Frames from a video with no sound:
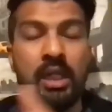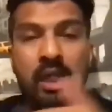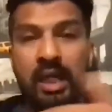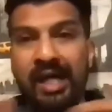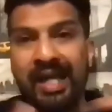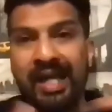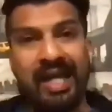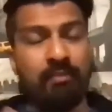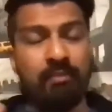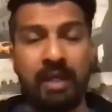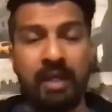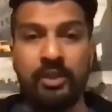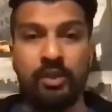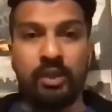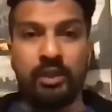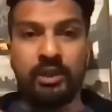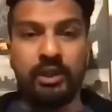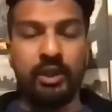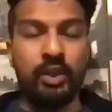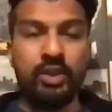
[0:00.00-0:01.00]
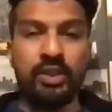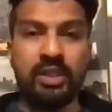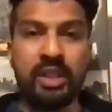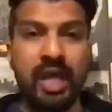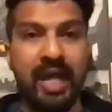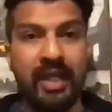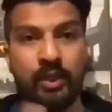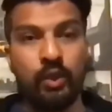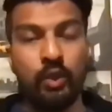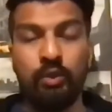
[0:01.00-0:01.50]
I had my dogs loose.
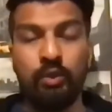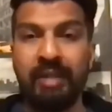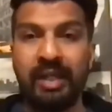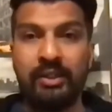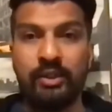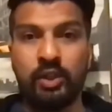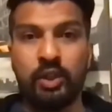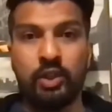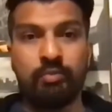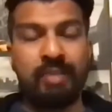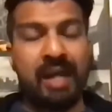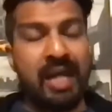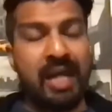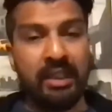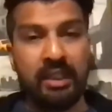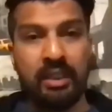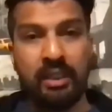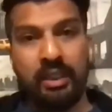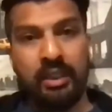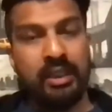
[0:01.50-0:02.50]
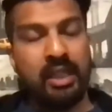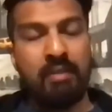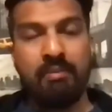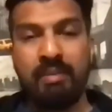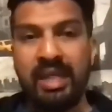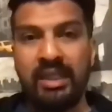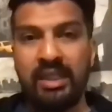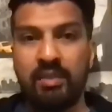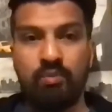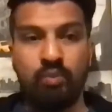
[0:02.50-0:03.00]
I called my dogs back and I
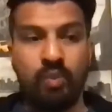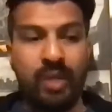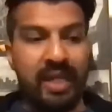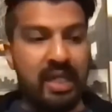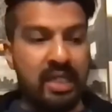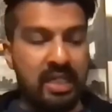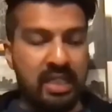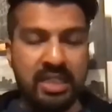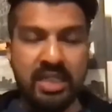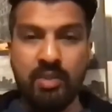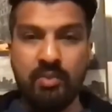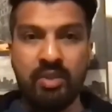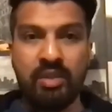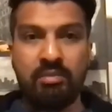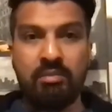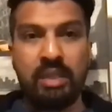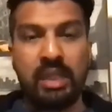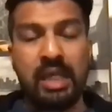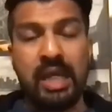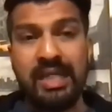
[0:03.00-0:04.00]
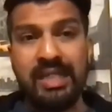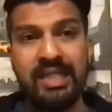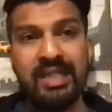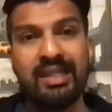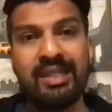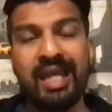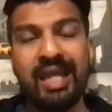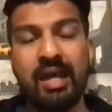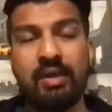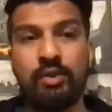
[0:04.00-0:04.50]
made them wait and sit with me. I
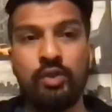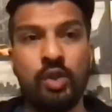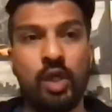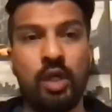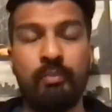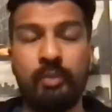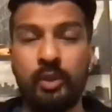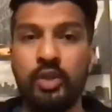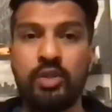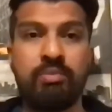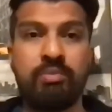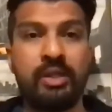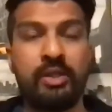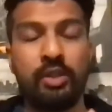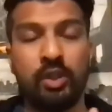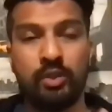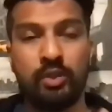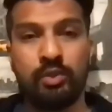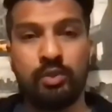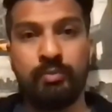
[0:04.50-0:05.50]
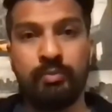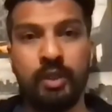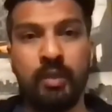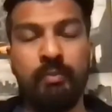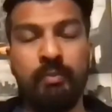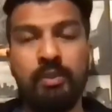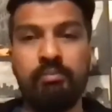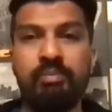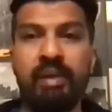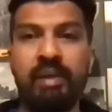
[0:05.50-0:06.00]
did that not because my dogs were a
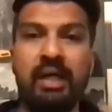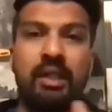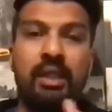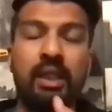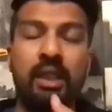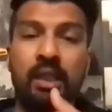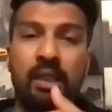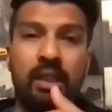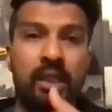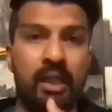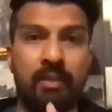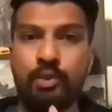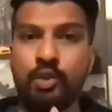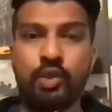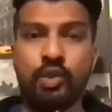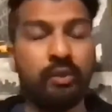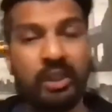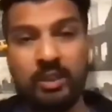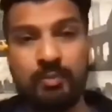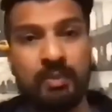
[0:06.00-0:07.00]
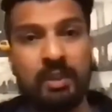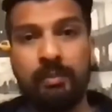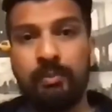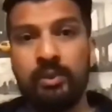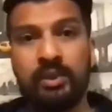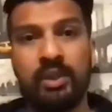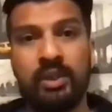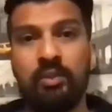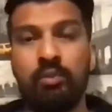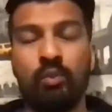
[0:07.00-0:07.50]
problem, but I'm sure those
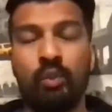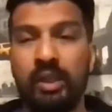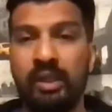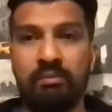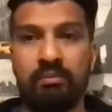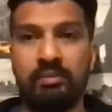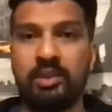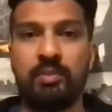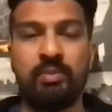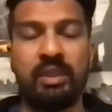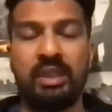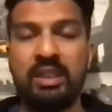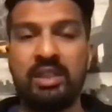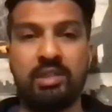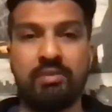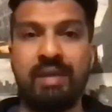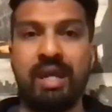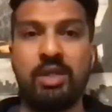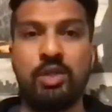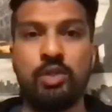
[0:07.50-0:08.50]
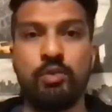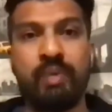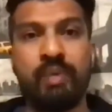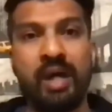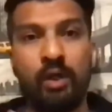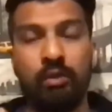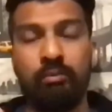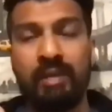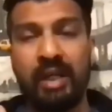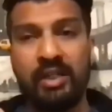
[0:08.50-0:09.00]
people didn't want to be surrounded
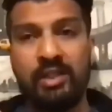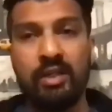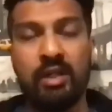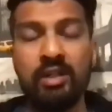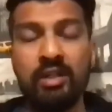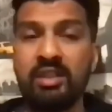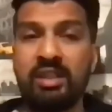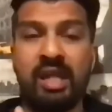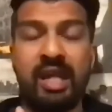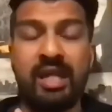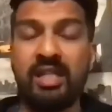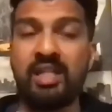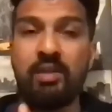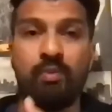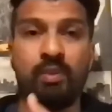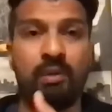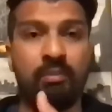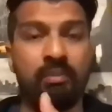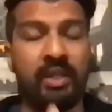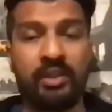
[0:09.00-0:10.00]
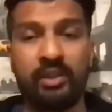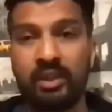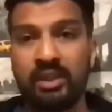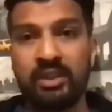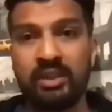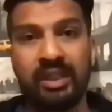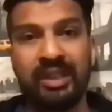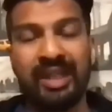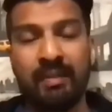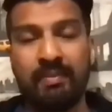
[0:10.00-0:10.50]
by all my dogs, and I didn't want my
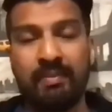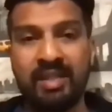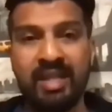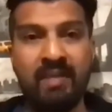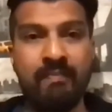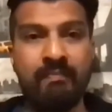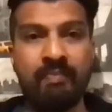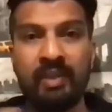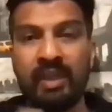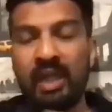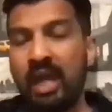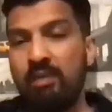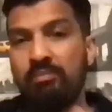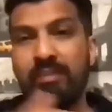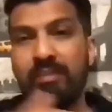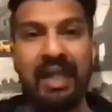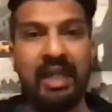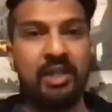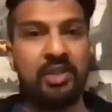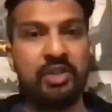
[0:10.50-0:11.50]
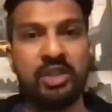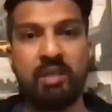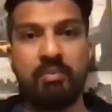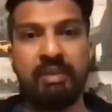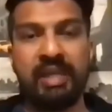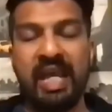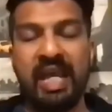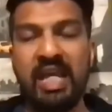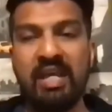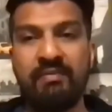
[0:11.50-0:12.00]
dogs going up to them. I managed their
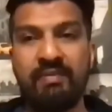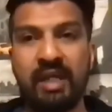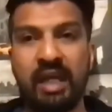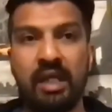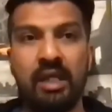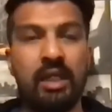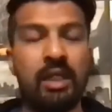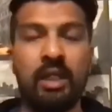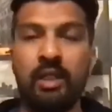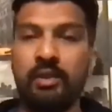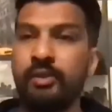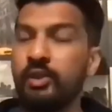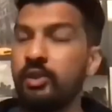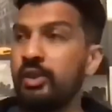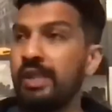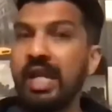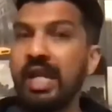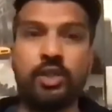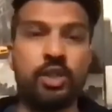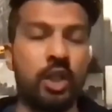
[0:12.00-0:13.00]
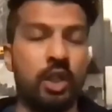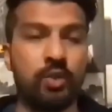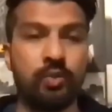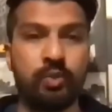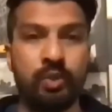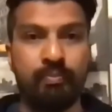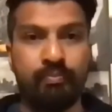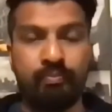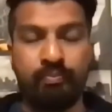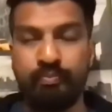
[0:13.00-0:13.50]
behavior. Their dogs
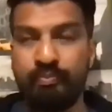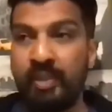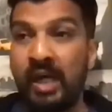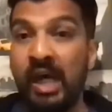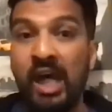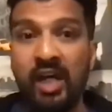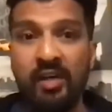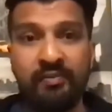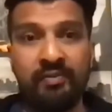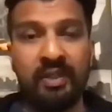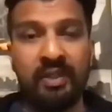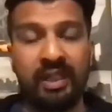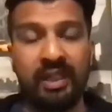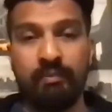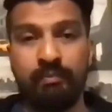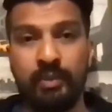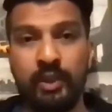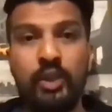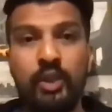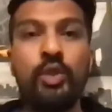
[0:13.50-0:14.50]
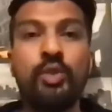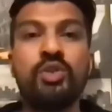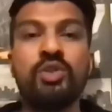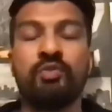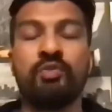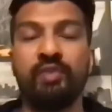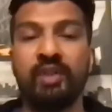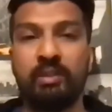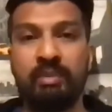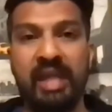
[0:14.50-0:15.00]
were perfectly,
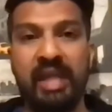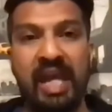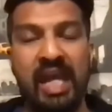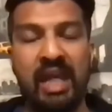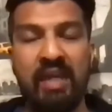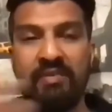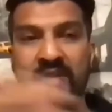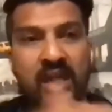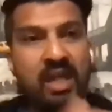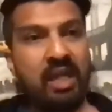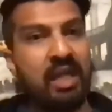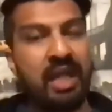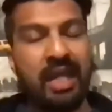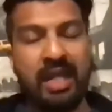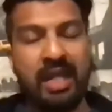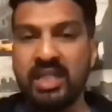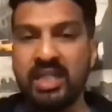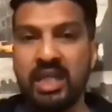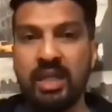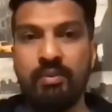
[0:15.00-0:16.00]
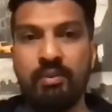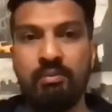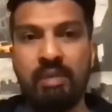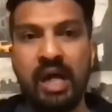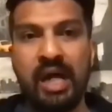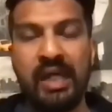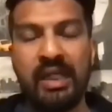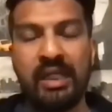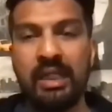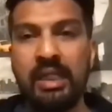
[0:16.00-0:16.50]
beautifully behaved, and so were
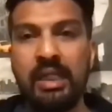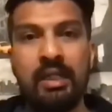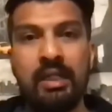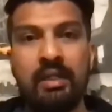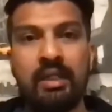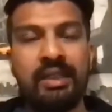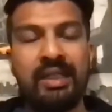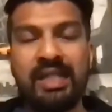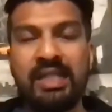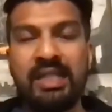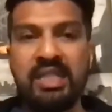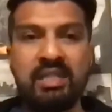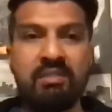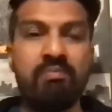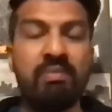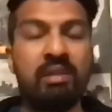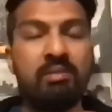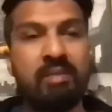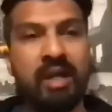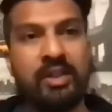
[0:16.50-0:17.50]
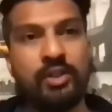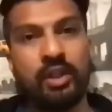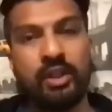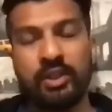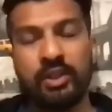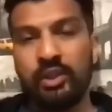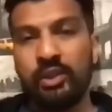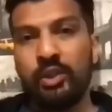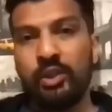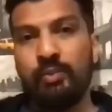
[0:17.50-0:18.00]
mine. That doesn't mean my
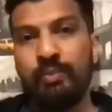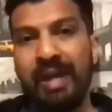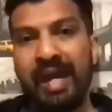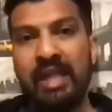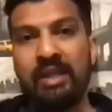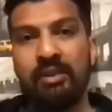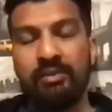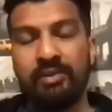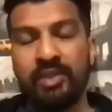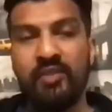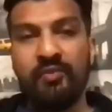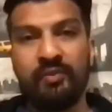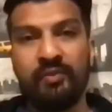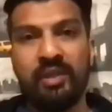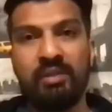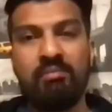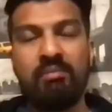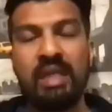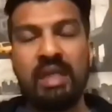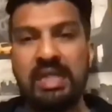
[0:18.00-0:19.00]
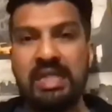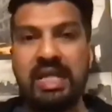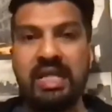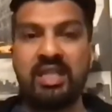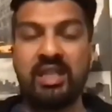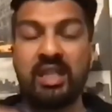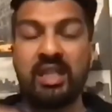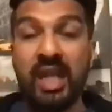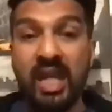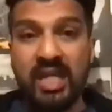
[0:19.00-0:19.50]
dogs are good, bad, or indifferent. It means
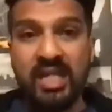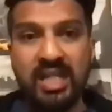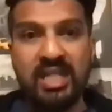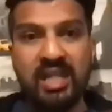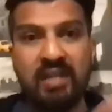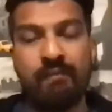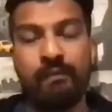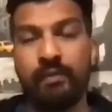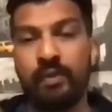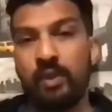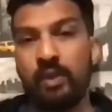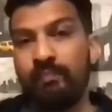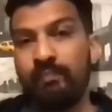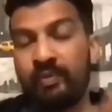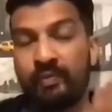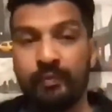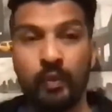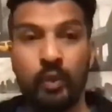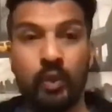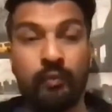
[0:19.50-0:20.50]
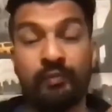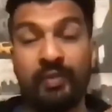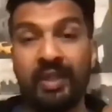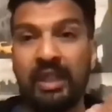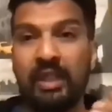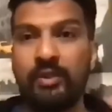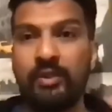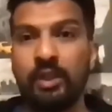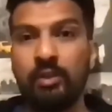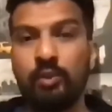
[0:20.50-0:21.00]
that's courtesy for
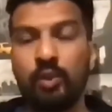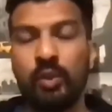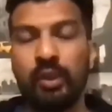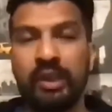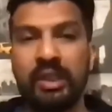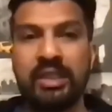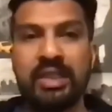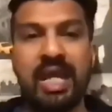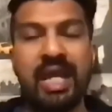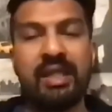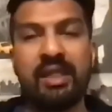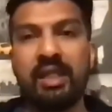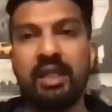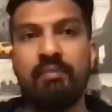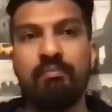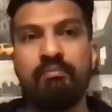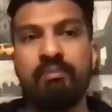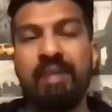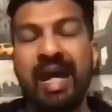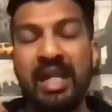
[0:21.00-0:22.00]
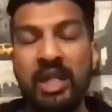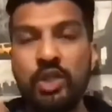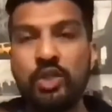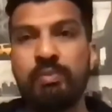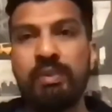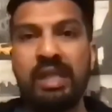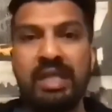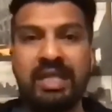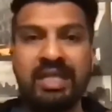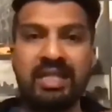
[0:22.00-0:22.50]
fellow dog walkers. And
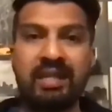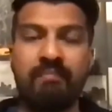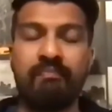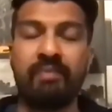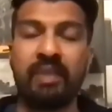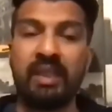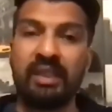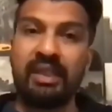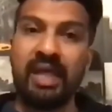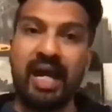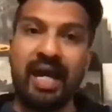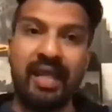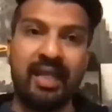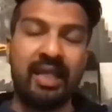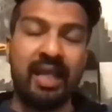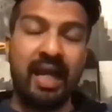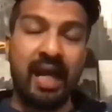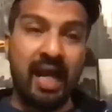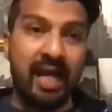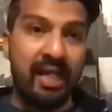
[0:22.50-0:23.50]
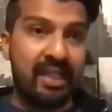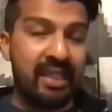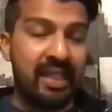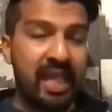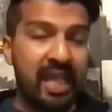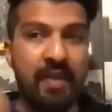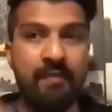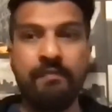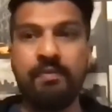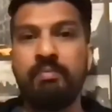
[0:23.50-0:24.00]
management is something that I think
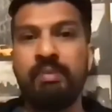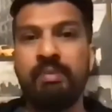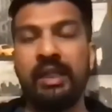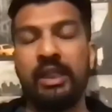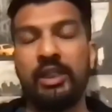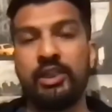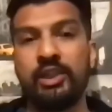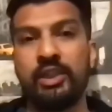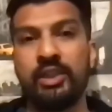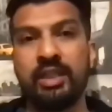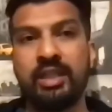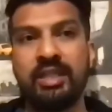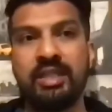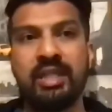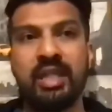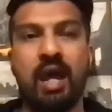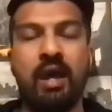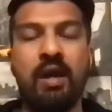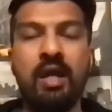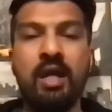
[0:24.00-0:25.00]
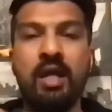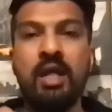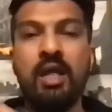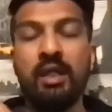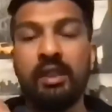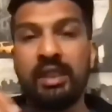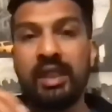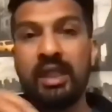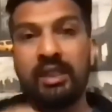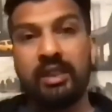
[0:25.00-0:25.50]
everybody should consider.
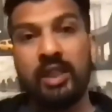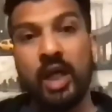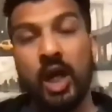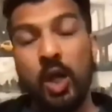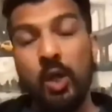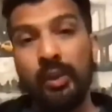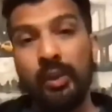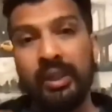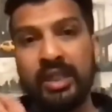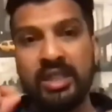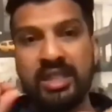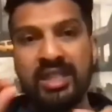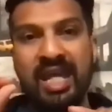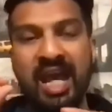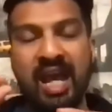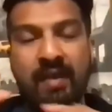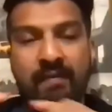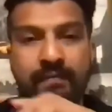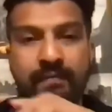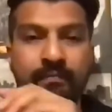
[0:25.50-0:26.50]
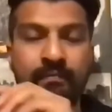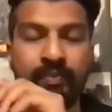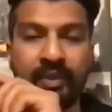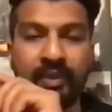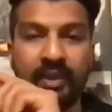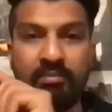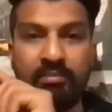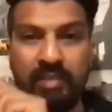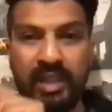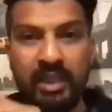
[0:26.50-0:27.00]
The goal is to have
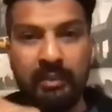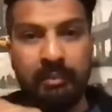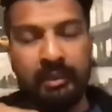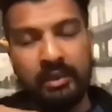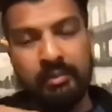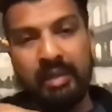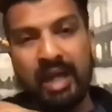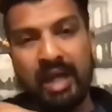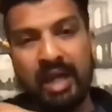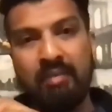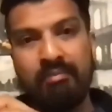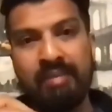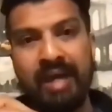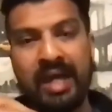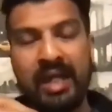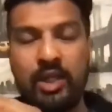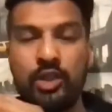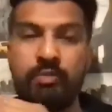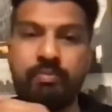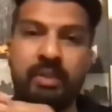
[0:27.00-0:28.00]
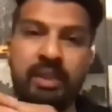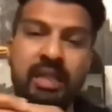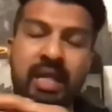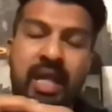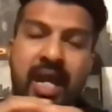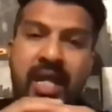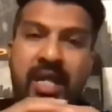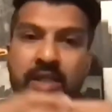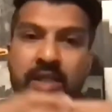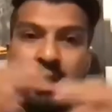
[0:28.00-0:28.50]
the minimal amount of management,
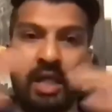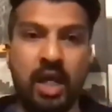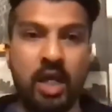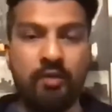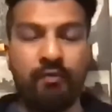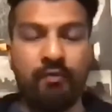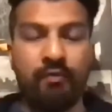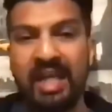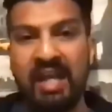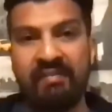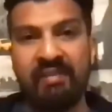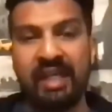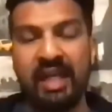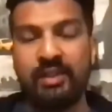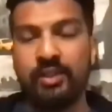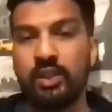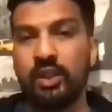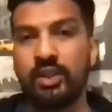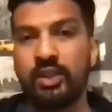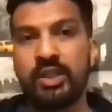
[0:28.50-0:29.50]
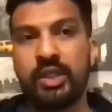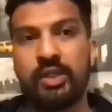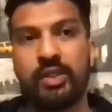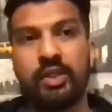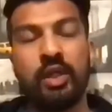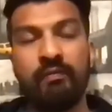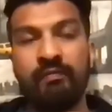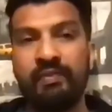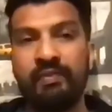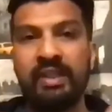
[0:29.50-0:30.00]
and hopefully having our dogs so
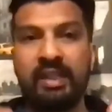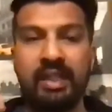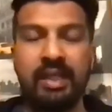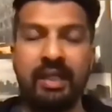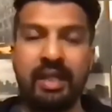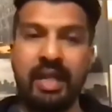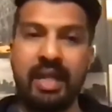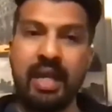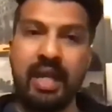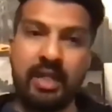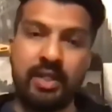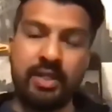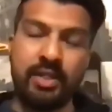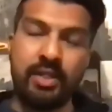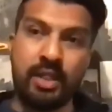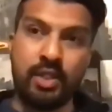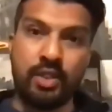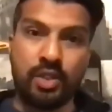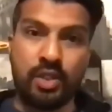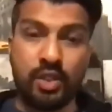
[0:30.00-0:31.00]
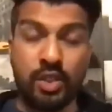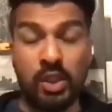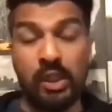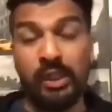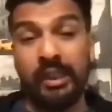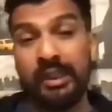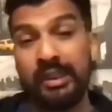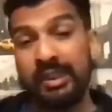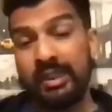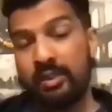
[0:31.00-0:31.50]
confident and
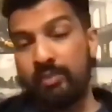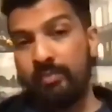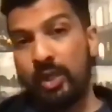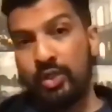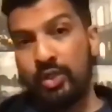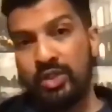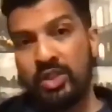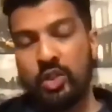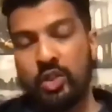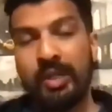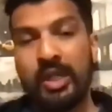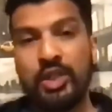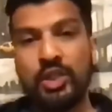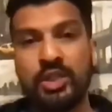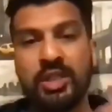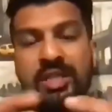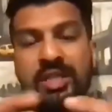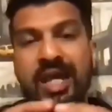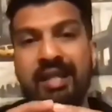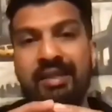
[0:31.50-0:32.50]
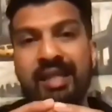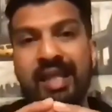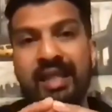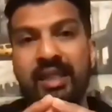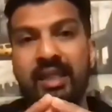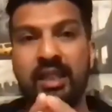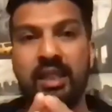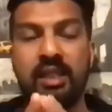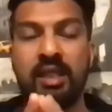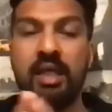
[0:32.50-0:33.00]
solid in most situations that they
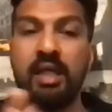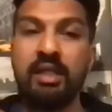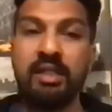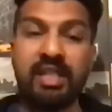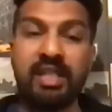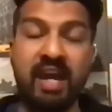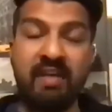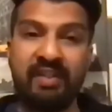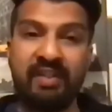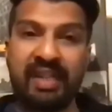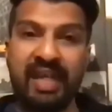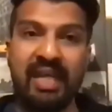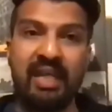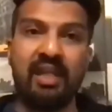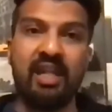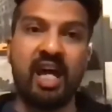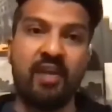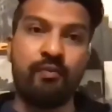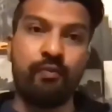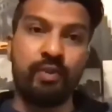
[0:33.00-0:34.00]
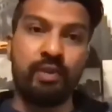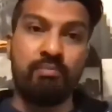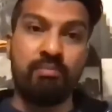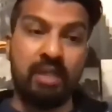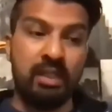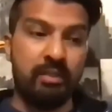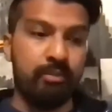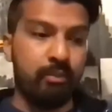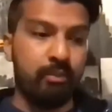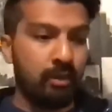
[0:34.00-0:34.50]
can navigate life with
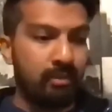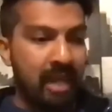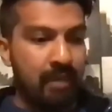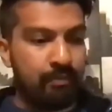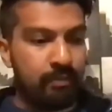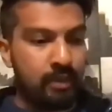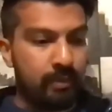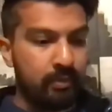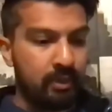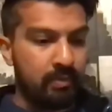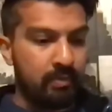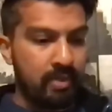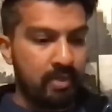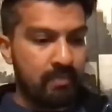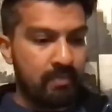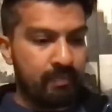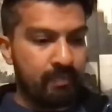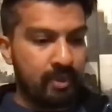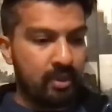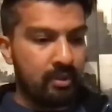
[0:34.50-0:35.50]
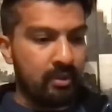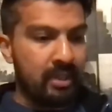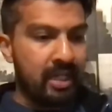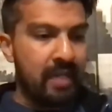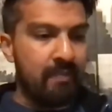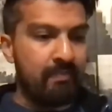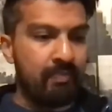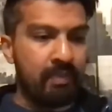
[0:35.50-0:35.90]
minimal amount of problems. All right.